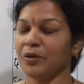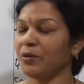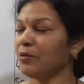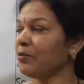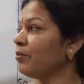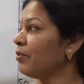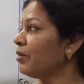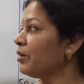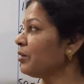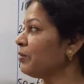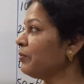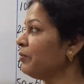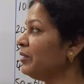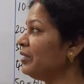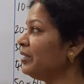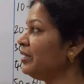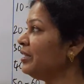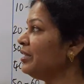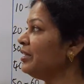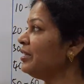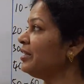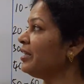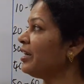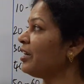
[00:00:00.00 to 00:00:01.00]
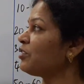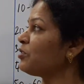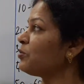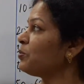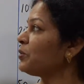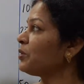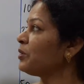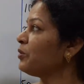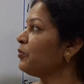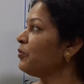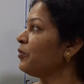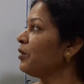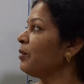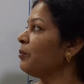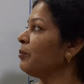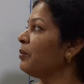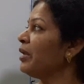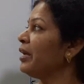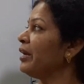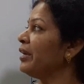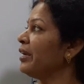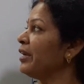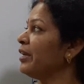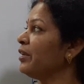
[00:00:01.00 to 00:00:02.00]
What we need as per the
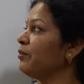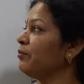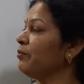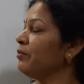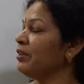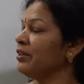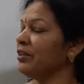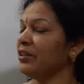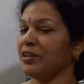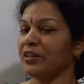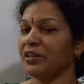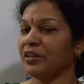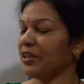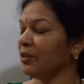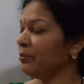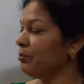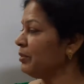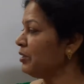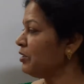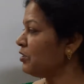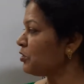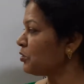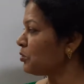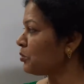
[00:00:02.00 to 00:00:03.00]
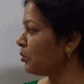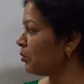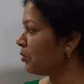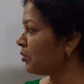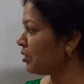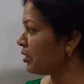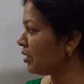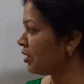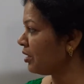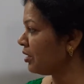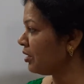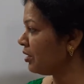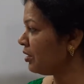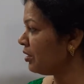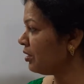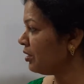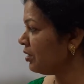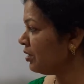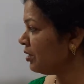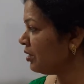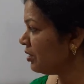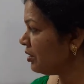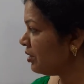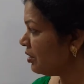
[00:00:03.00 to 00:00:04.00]
formula, n we need. N means total.
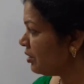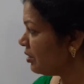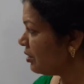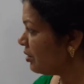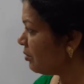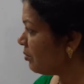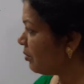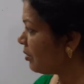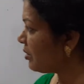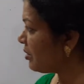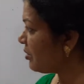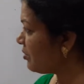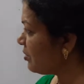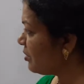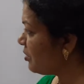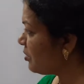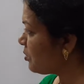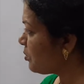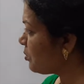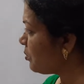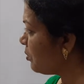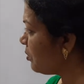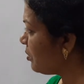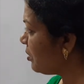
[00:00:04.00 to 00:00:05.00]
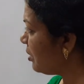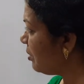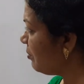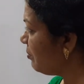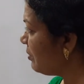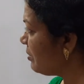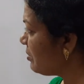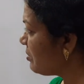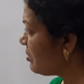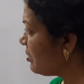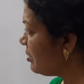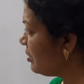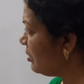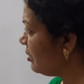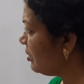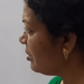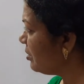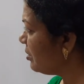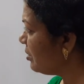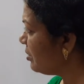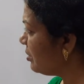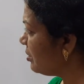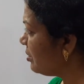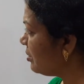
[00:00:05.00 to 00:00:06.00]
What is this total? We'll see.
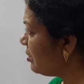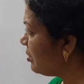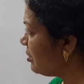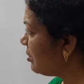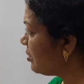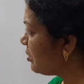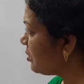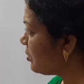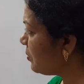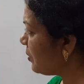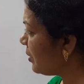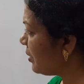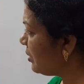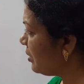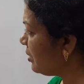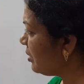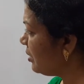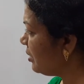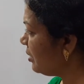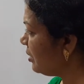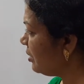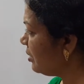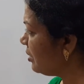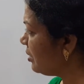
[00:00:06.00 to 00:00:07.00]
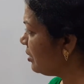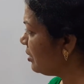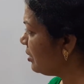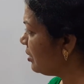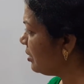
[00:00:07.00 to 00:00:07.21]
20.